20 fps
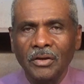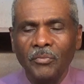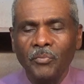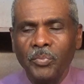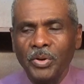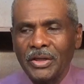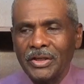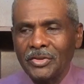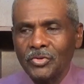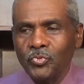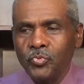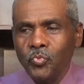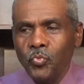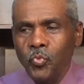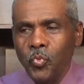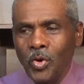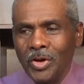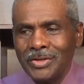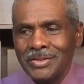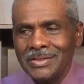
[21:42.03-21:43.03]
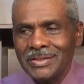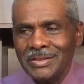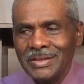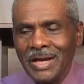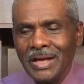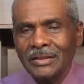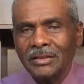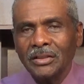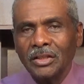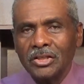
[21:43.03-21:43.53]
but it was
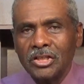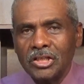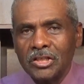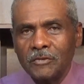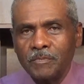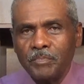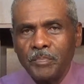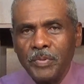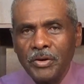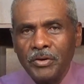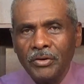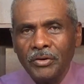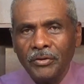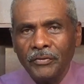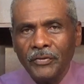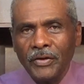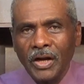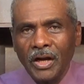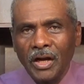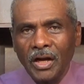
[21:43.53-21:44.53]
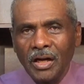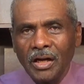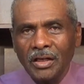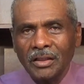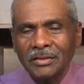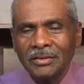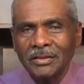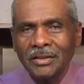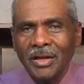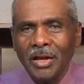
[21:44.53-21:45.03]
not the Spirit of
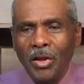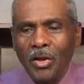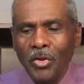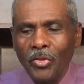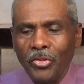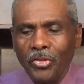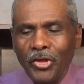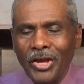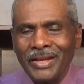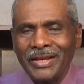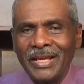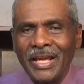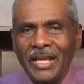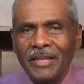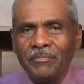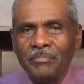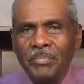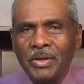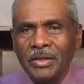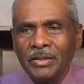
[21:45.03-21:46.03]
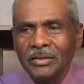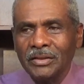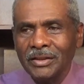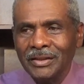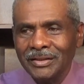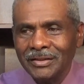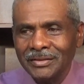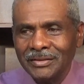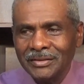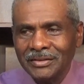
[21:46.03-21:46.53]
God that had been
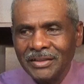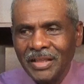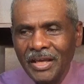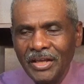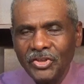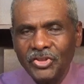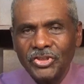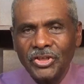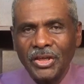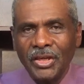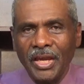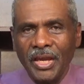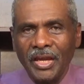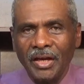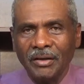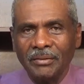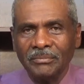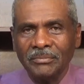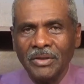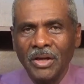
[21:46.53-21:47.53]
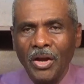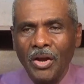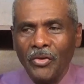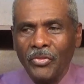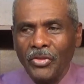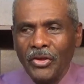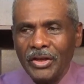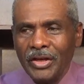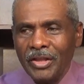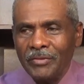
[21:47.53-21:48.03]
teaching him,
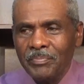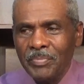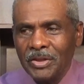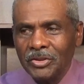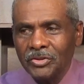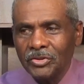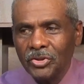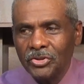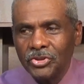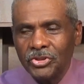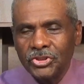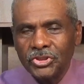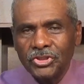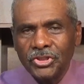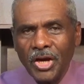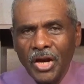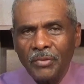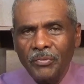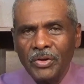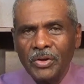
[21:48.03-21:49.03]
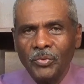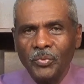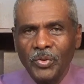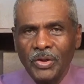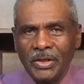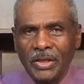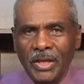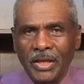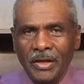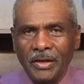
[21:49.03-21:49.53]
that had been sharing
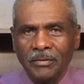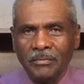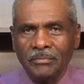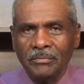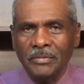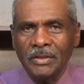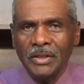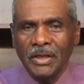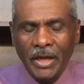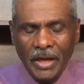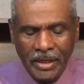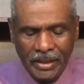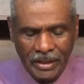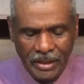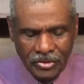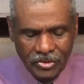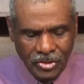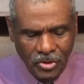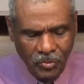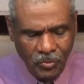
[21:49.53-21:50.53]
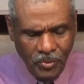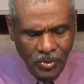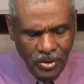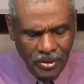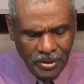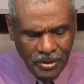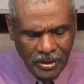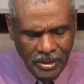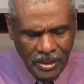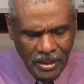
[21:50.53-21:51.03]
with him. And as the
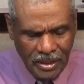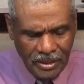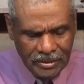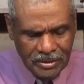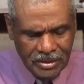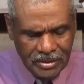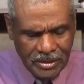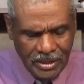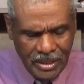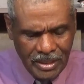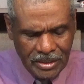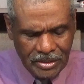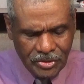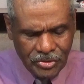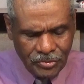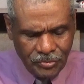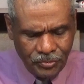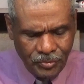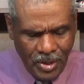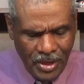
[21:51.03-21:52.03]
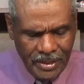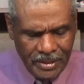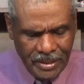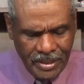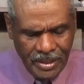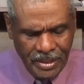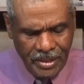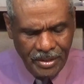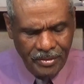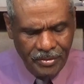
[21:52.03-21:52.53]
Word of God says right
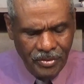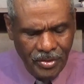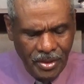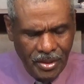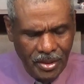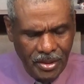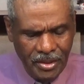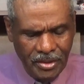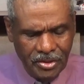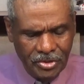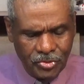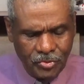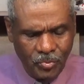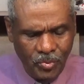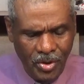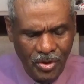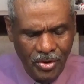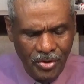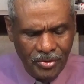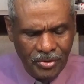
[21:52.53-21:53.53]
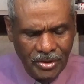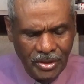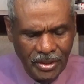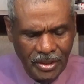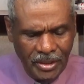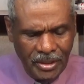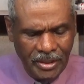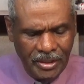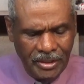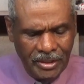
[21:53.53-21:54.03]
here in His Word,
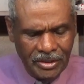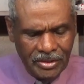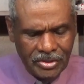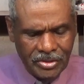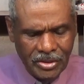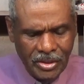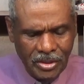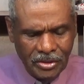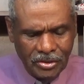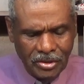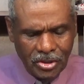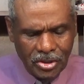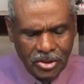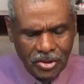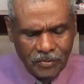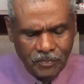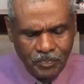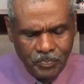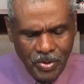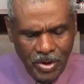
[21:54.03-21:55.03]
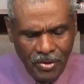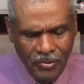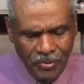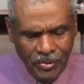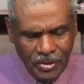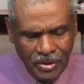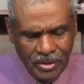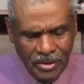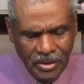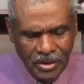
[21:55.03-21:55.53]
it is the
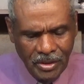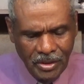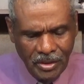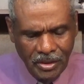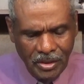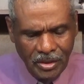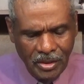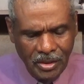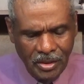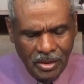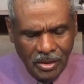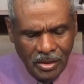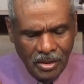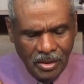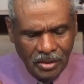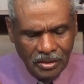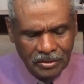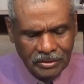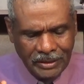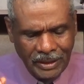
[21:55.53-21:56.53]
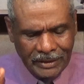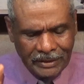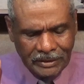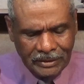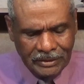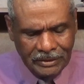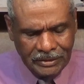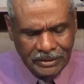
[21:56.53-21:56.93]
Spirit uh, uh, that